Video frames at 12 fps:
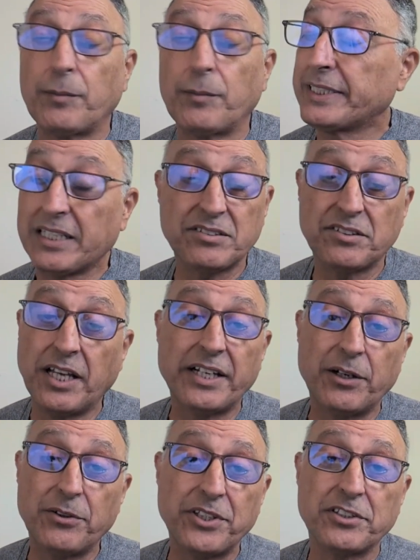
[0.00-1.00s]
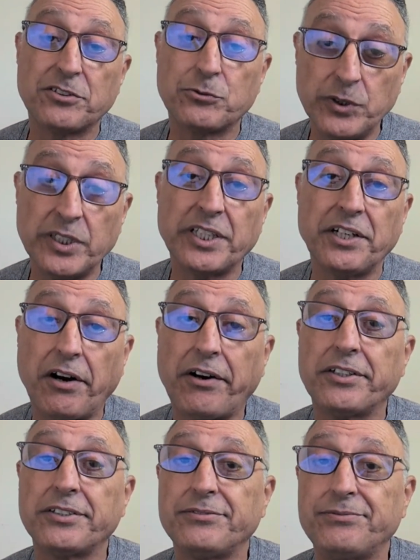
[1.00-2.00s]
That's not how things really are.
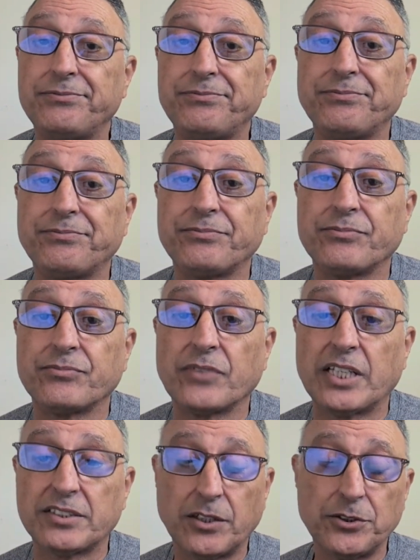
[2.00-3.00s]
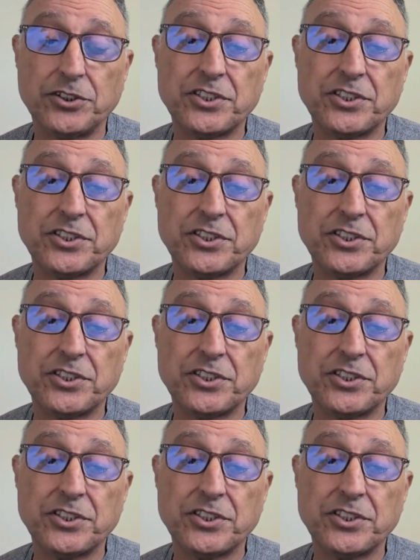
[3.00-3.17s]
That's how your